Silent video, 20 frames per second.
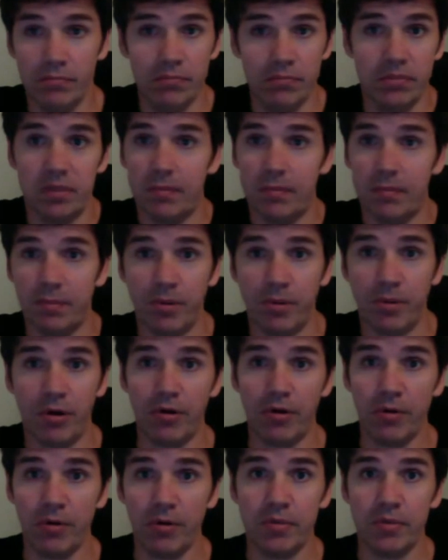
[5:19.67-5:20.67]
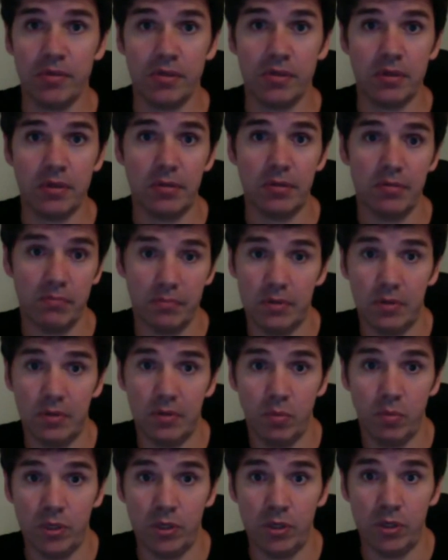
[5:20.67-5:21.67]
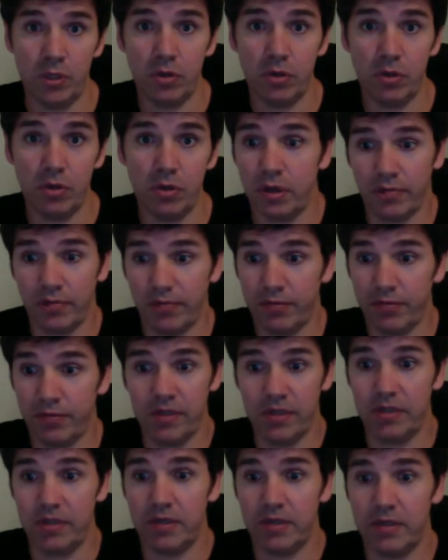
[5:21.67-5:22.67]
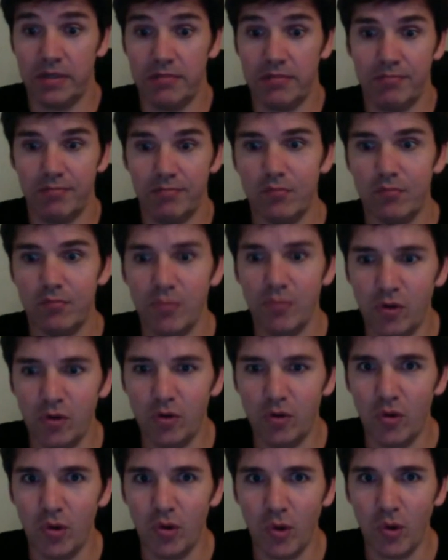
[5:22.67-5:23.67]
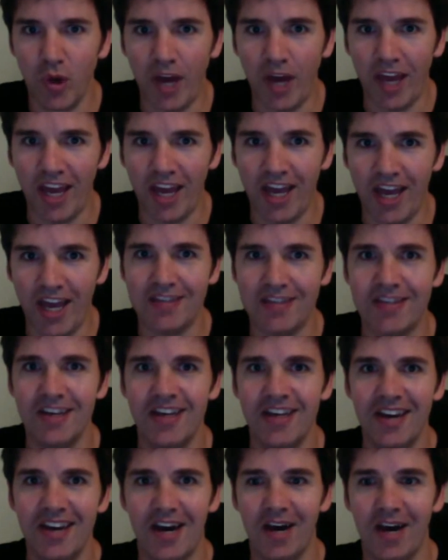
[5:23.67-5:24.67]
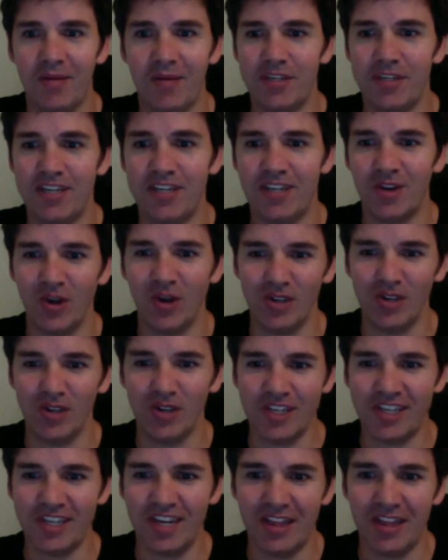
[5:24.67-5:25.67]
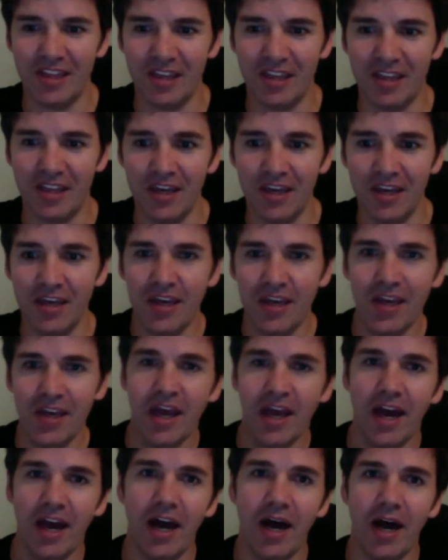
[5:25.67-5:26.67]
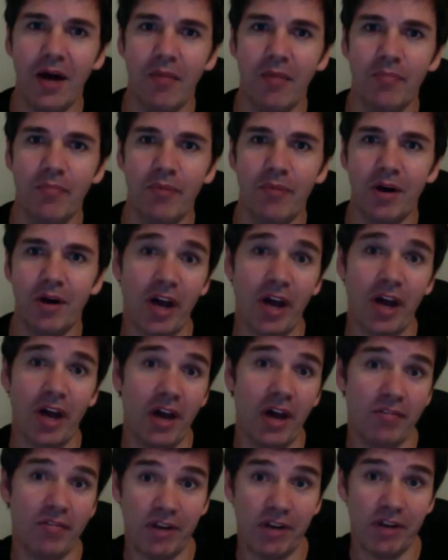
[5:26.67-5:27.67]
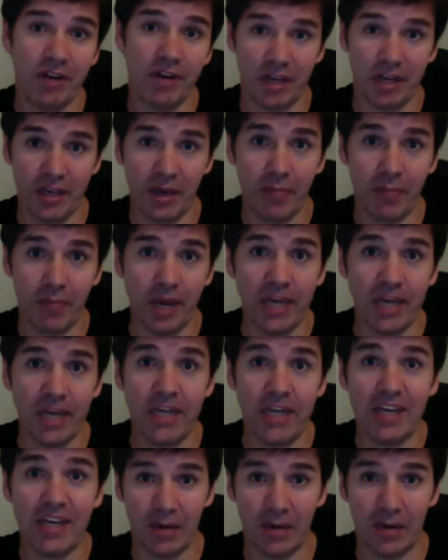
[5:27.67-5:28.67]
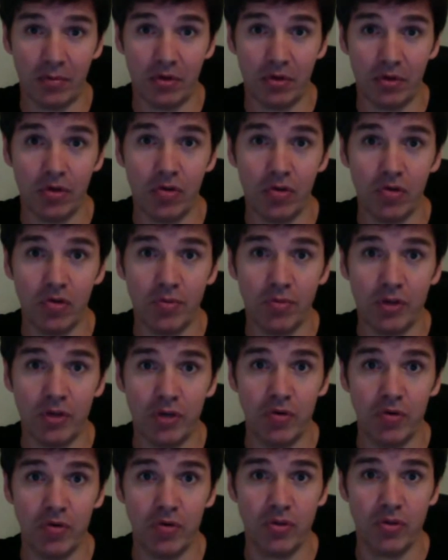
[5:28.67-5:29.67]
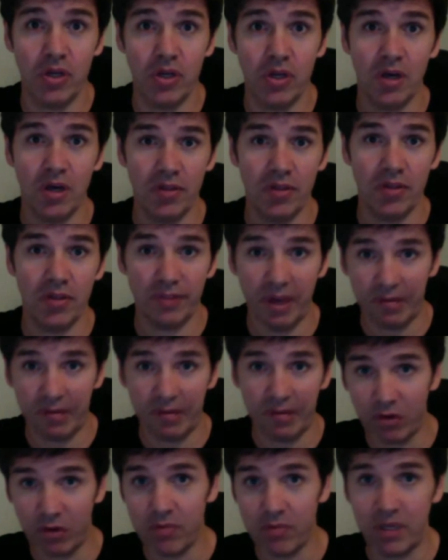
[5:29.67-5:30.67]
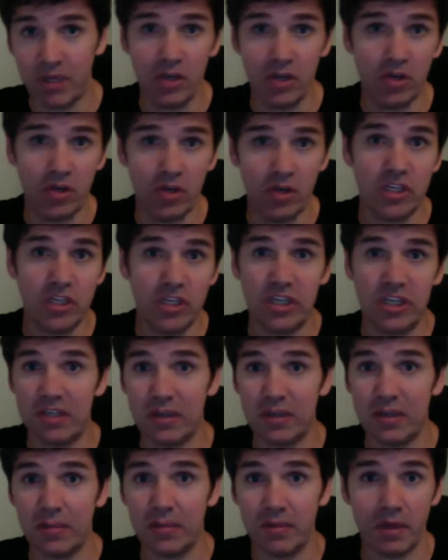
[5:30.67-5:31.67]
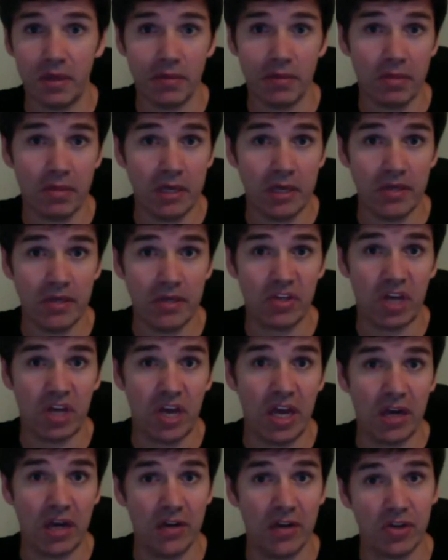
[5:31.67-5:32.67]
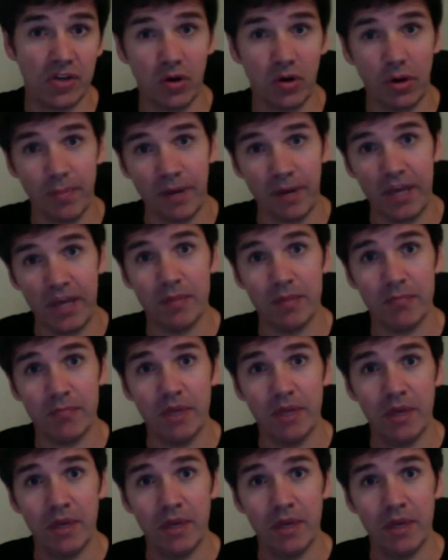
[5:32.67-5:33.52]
some of the programs that we use, like for instance, Google Hangouts, this doesn't cost us anything, but I have a paid account with Google because they've got me in using some of their things, and so I pay them,